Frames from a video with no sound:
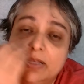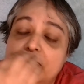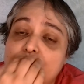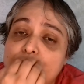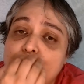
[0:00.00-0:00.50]

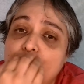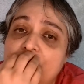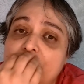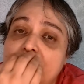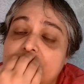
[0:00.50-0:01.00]
There's so
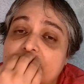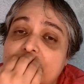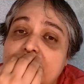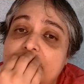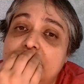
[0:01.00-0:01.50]
many
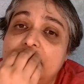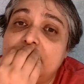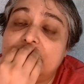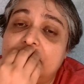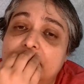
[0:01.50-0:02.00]
tiny
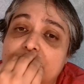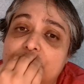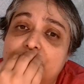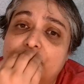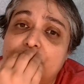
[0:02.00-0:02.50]

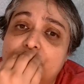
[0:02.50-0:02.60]
details for us